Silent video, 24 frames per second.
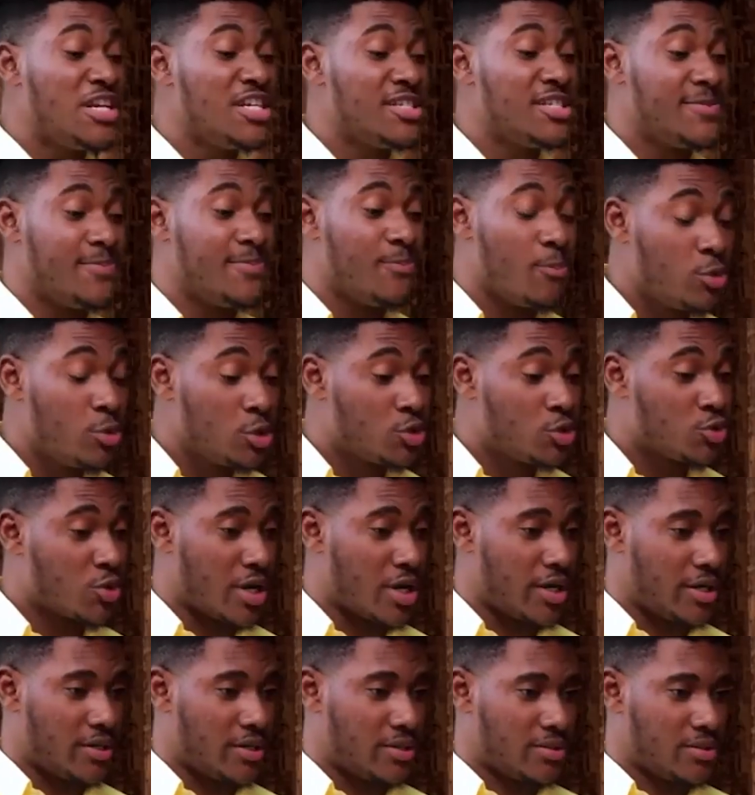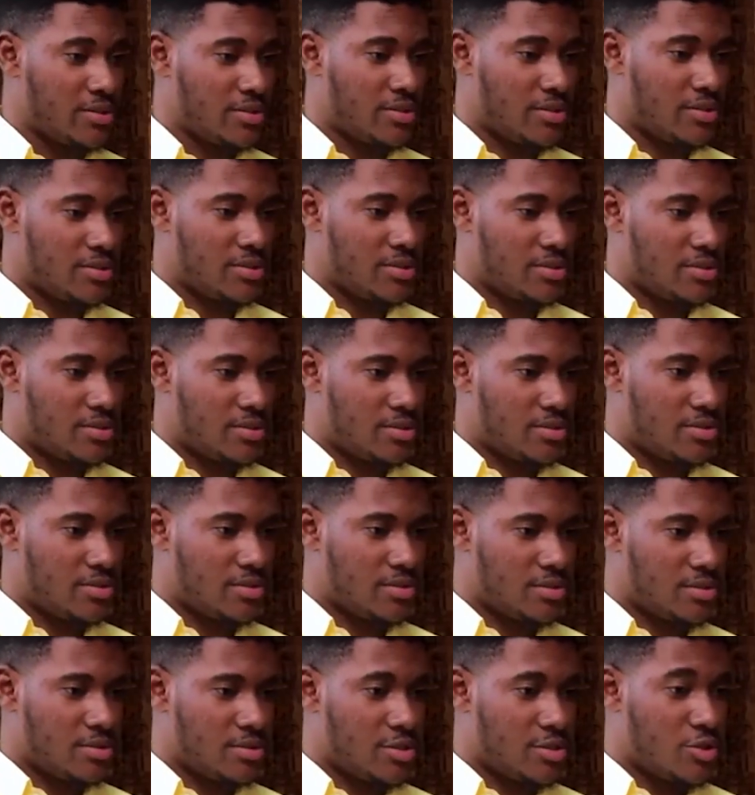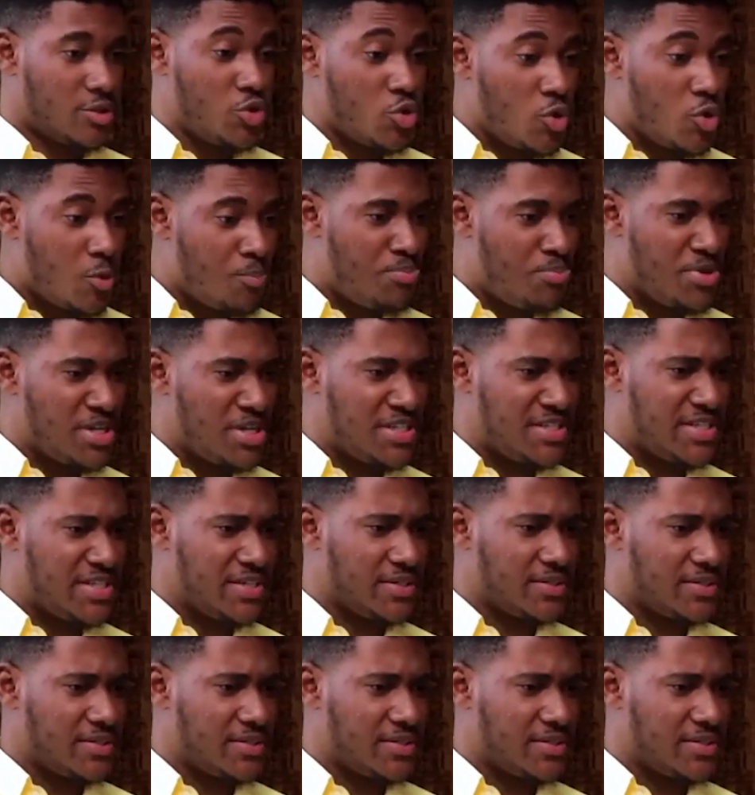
told her that the feeling was mutual and no big deal.